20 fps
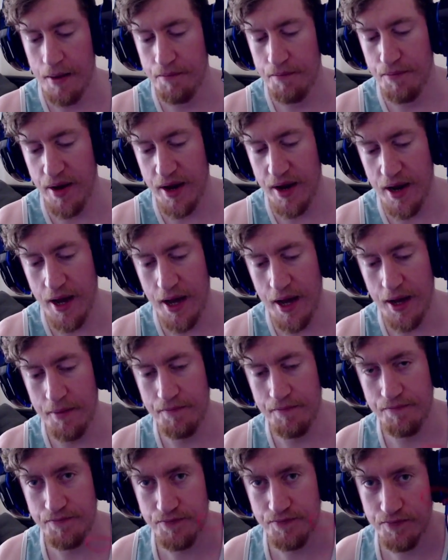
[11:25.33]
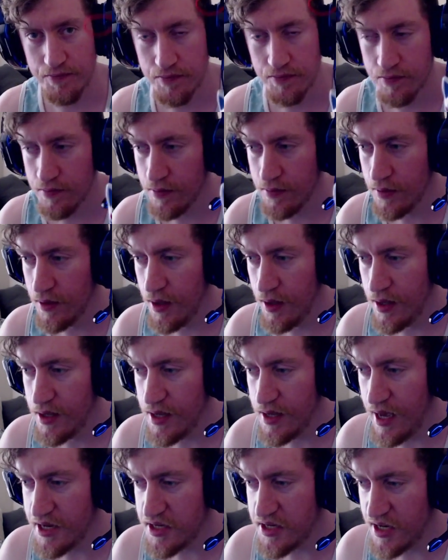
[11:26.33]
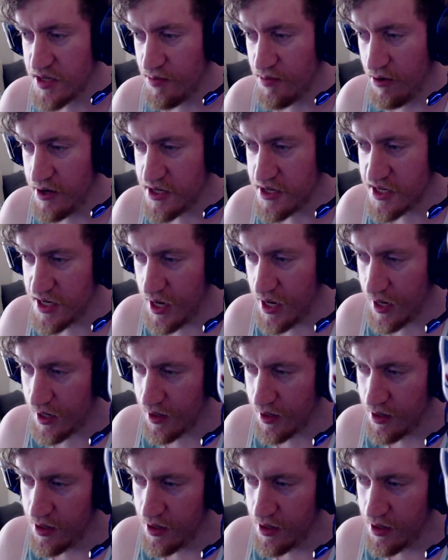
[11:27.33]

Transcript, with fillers: But, uh, yes, that's pretty sick.